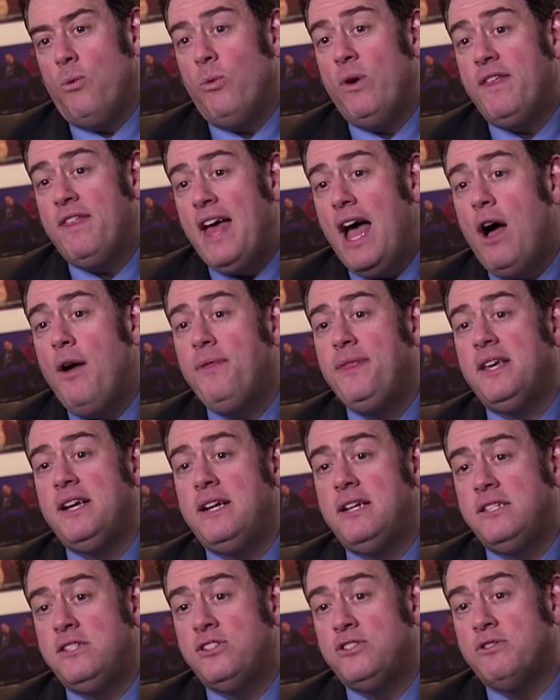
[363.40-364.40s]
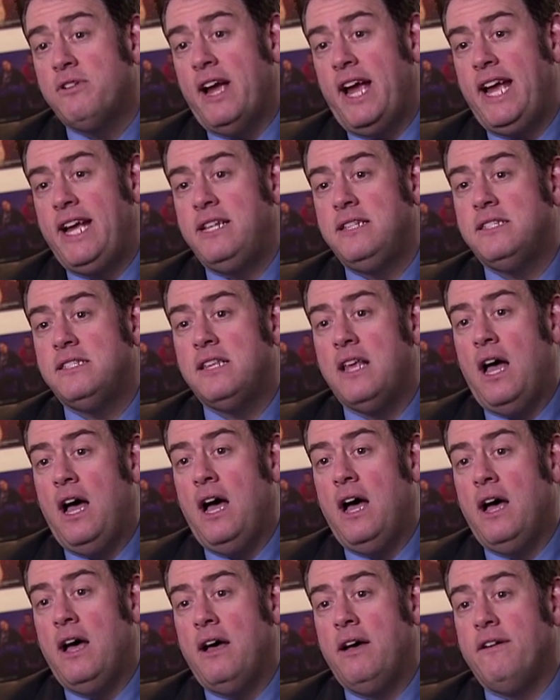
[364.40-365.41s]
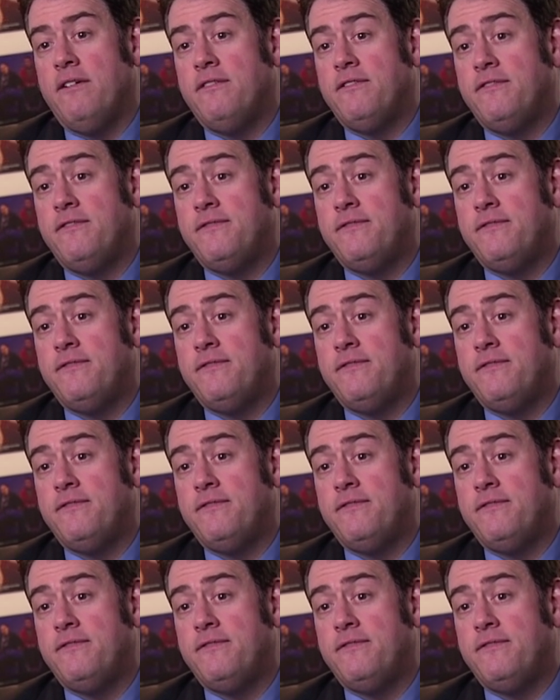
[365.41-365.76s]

without the constraints of